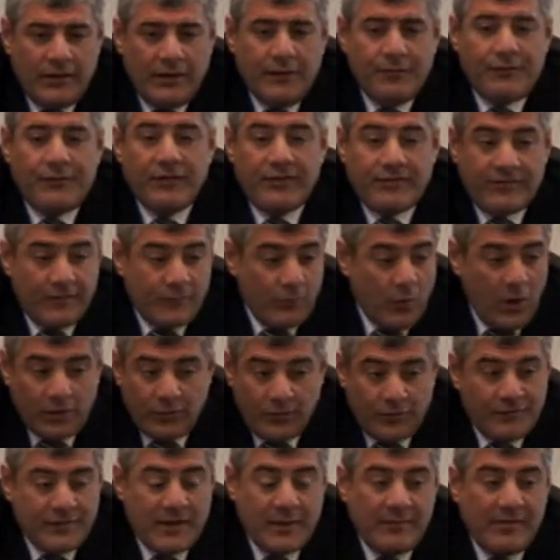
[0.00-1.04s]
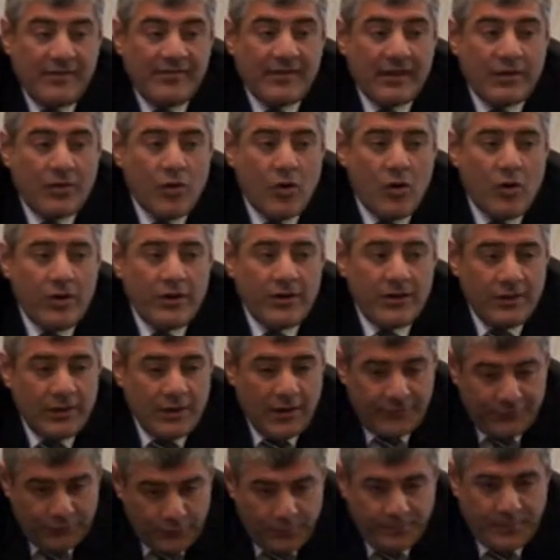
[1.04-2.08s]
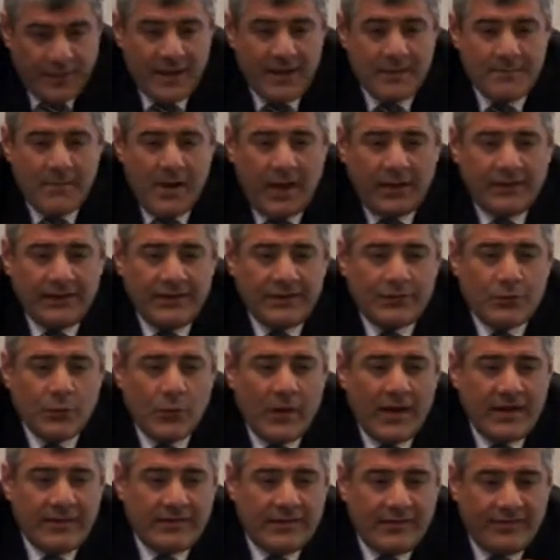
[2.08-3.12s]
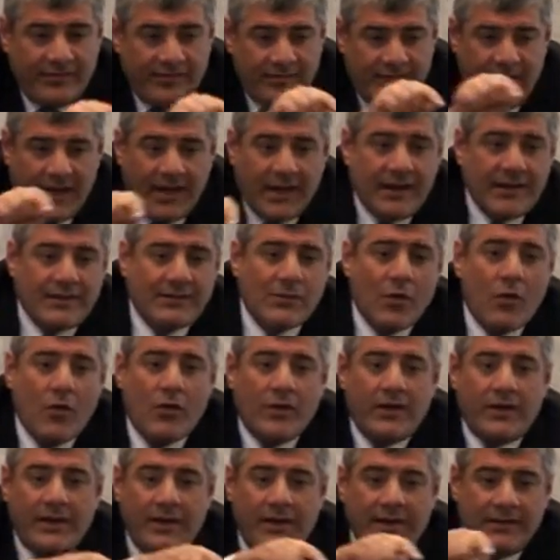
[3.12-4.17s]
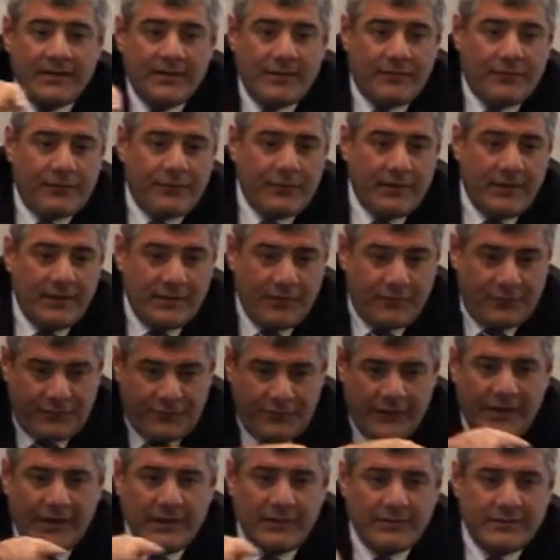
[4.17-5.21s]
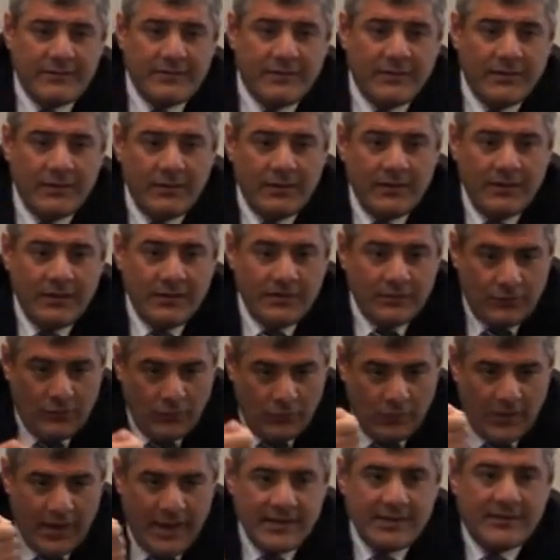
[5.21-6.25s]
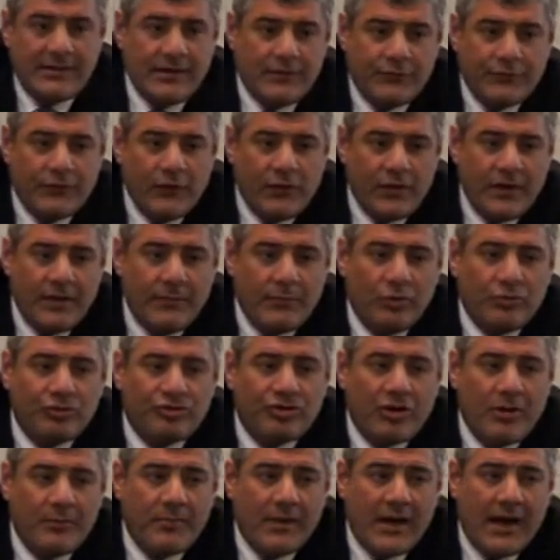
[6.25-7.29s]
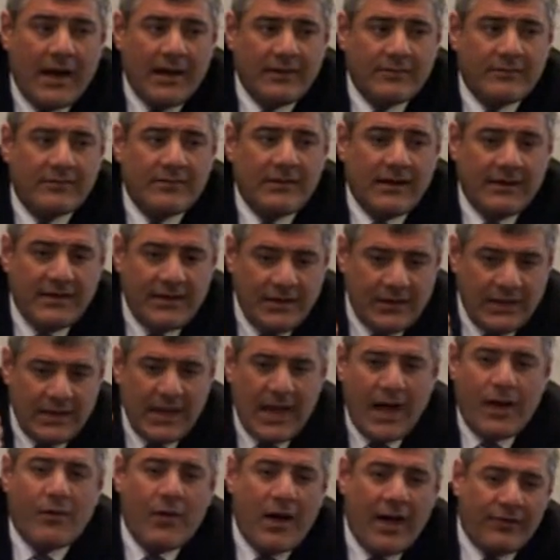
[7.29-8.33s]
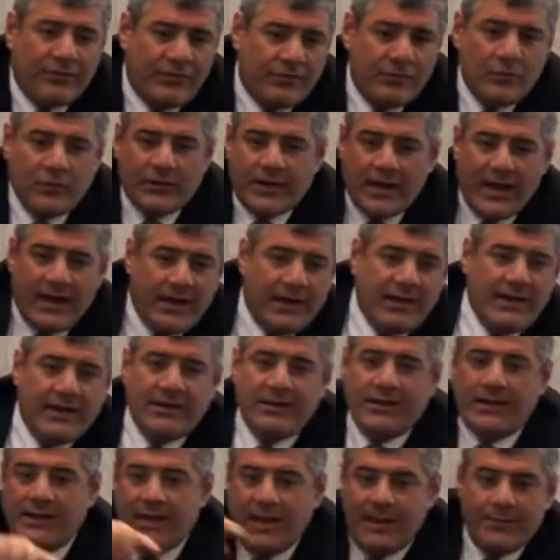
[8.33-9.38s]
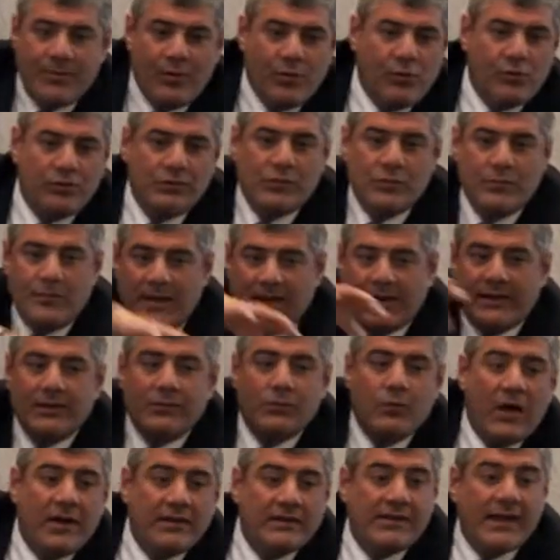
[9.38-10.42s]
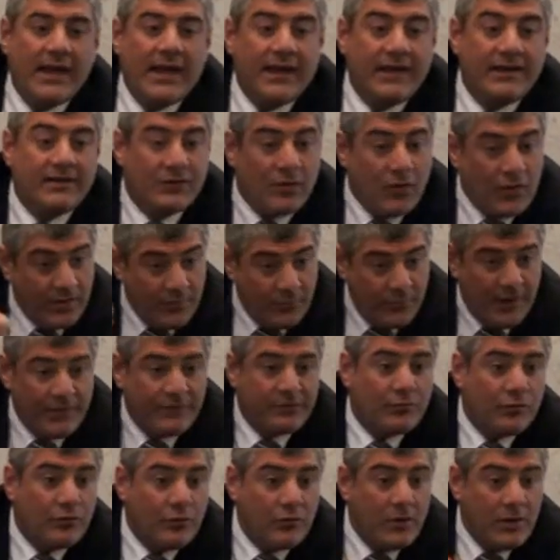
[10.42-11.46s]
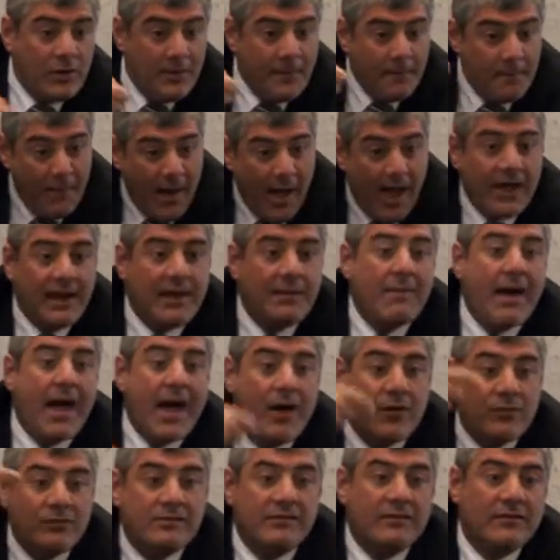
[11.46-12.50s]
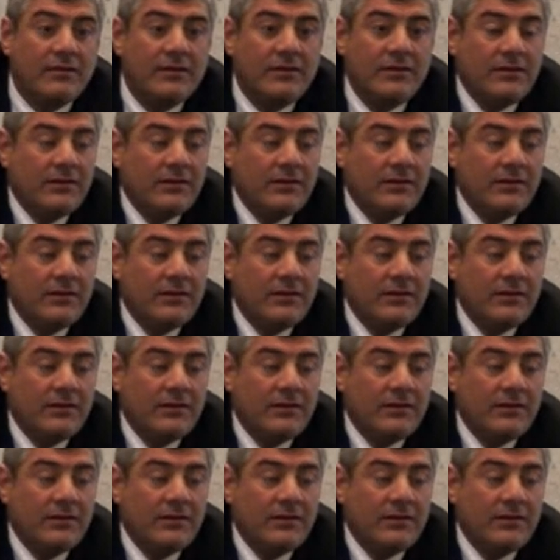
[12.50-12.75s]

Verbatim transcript: If it's a, one of them is a goy, you have to pay money to rent his territory in, the, in a field, to rent it for him on Shabbat, that he allow us to carry in the neighborhood, to make it one territory. We have to buy him out.